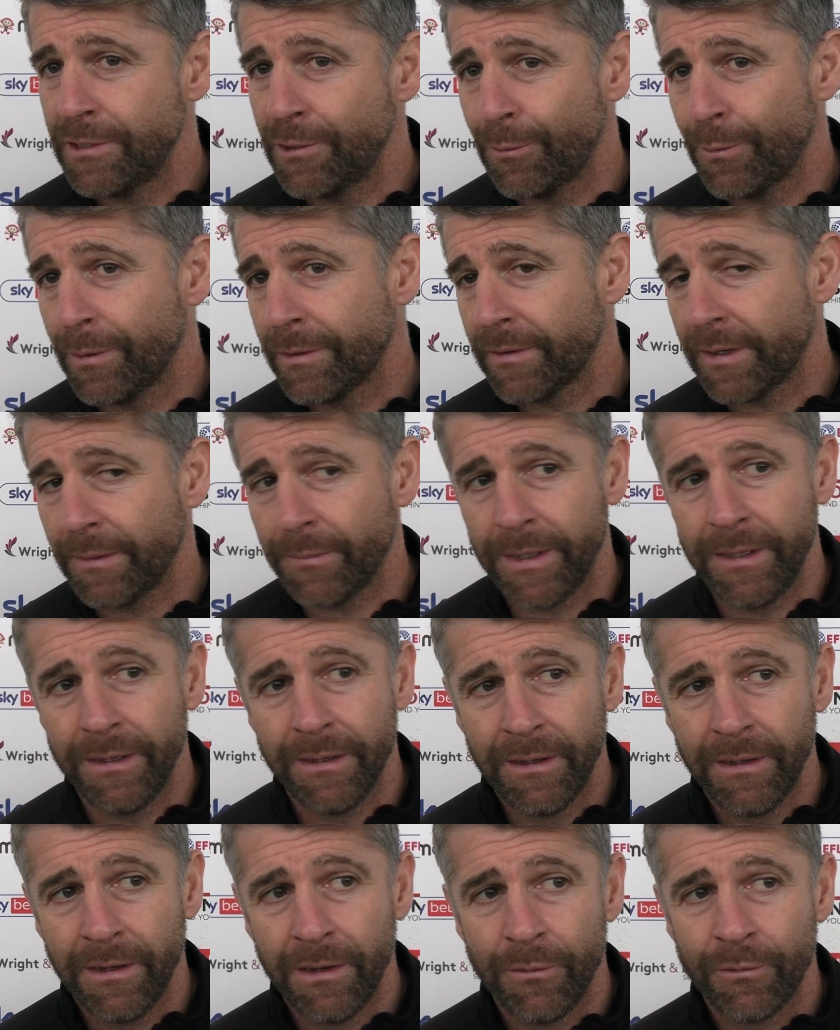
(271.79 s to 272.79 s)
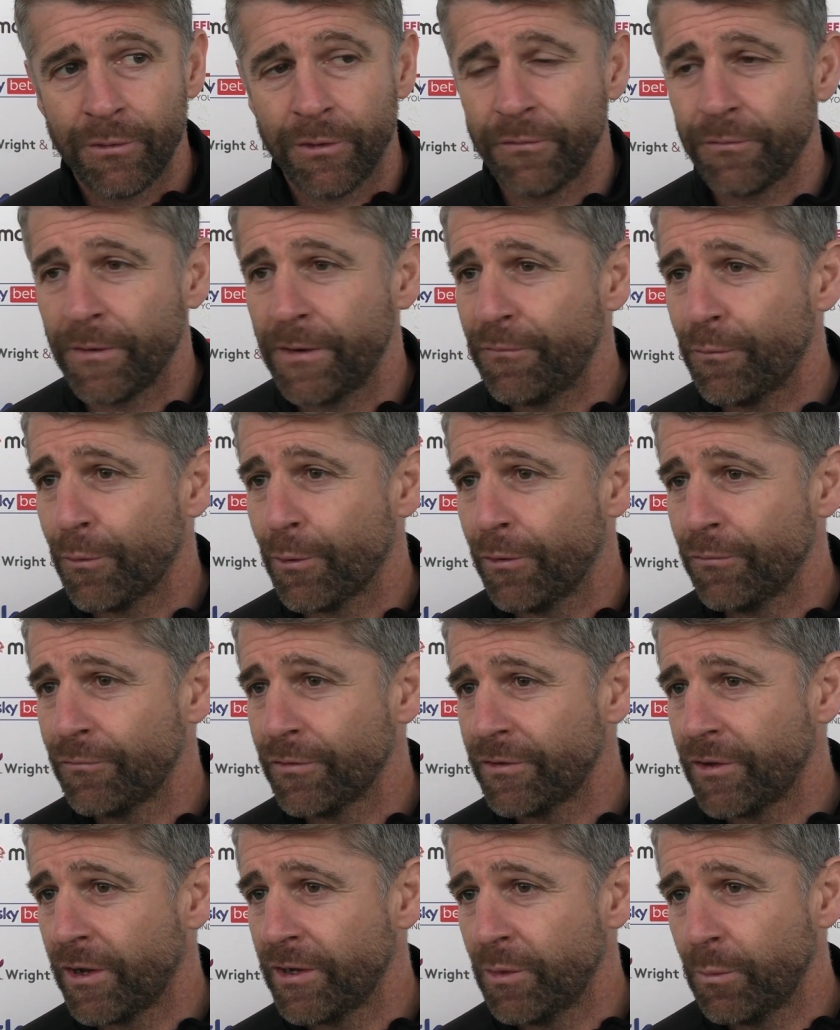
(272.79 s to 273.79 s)
You know, I think we took
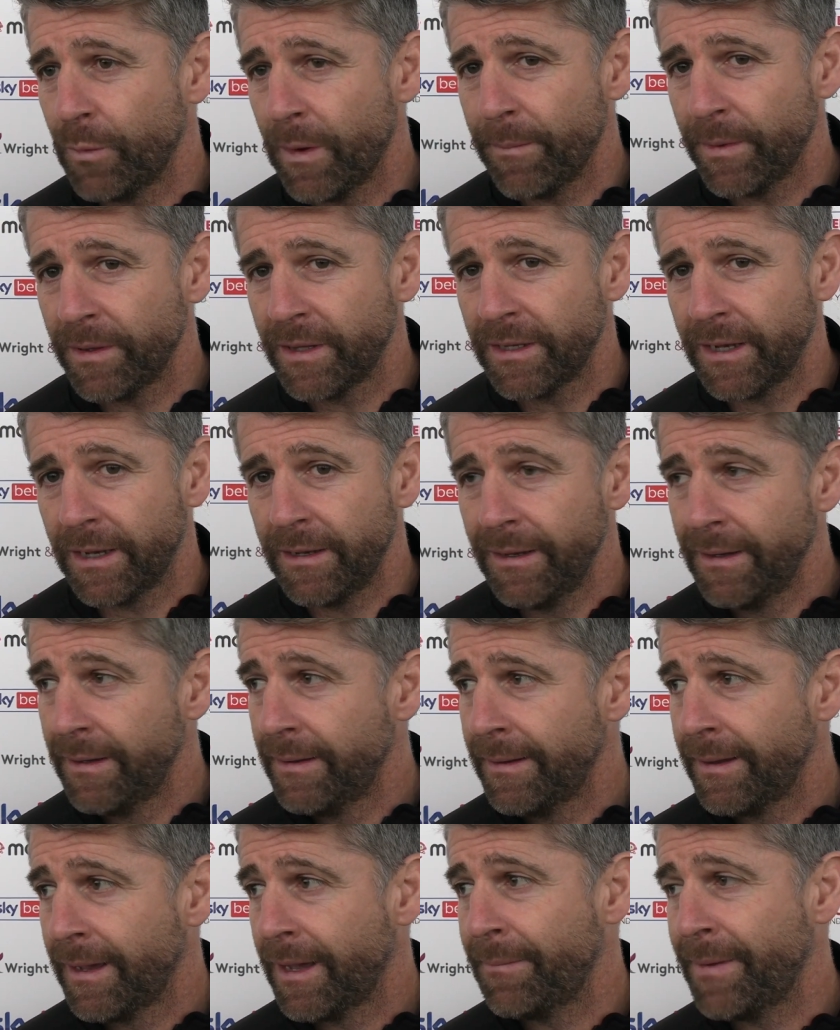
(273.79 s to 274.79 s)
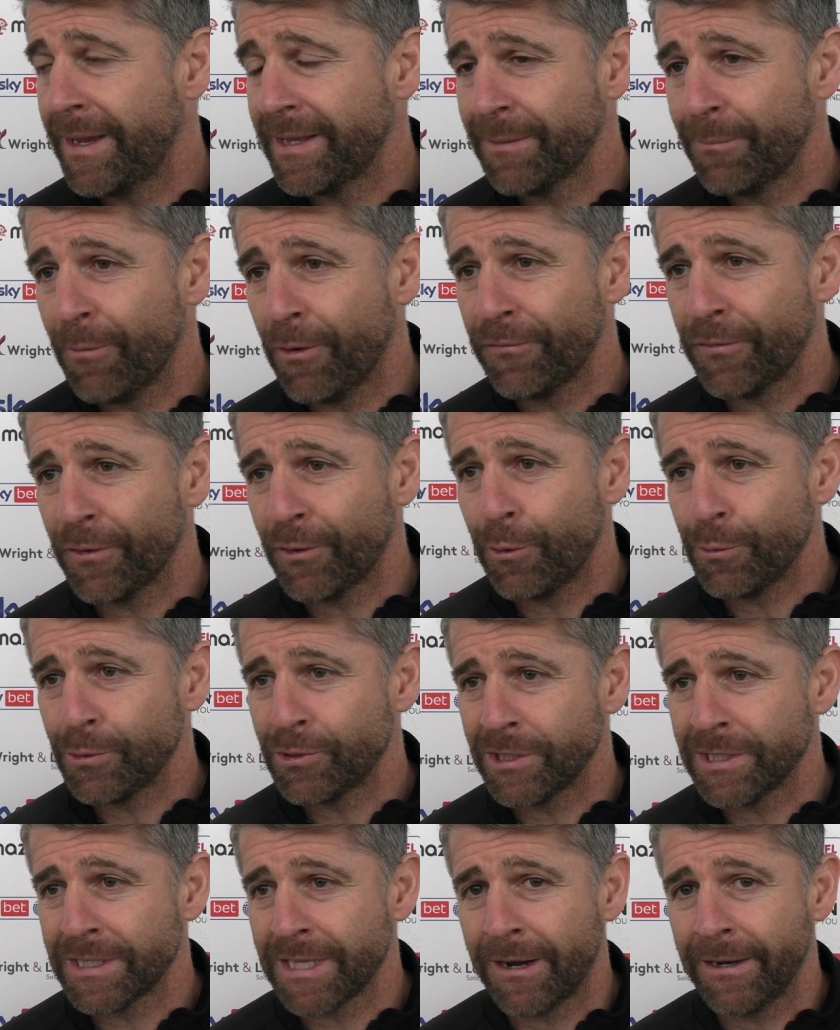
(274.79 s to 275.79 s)
300-400 down to Wimbledon, and I met them off the
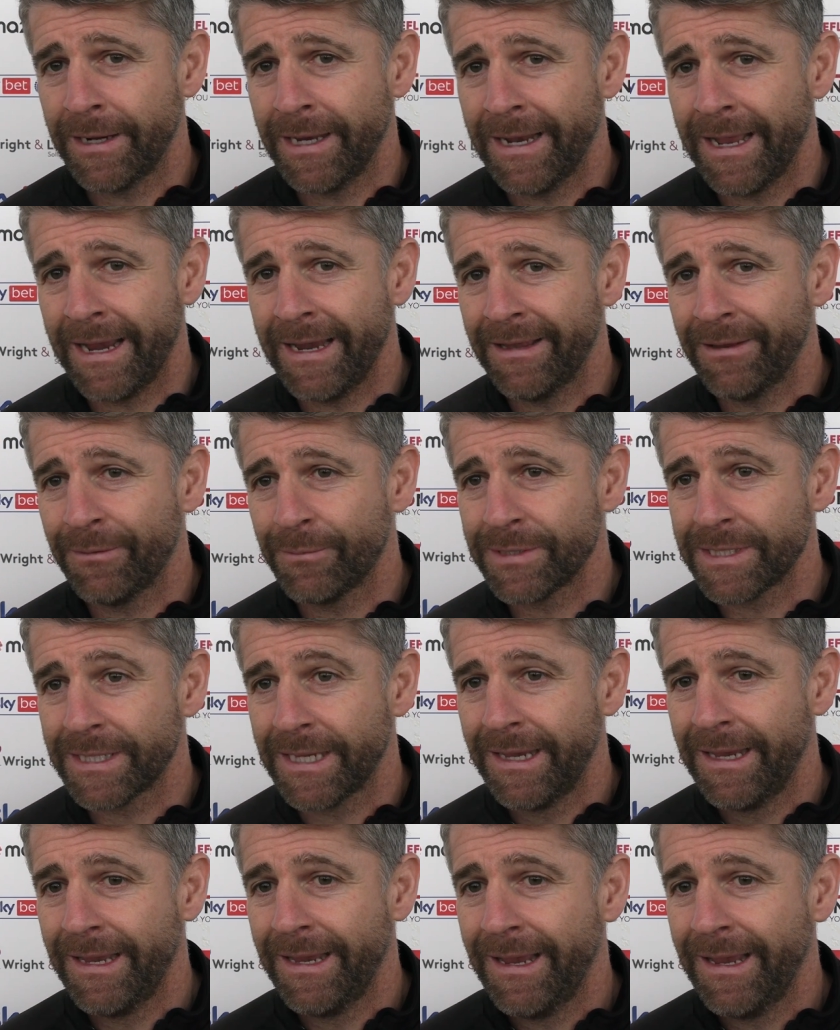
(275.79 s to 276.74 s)
coach on Saturday night, and there was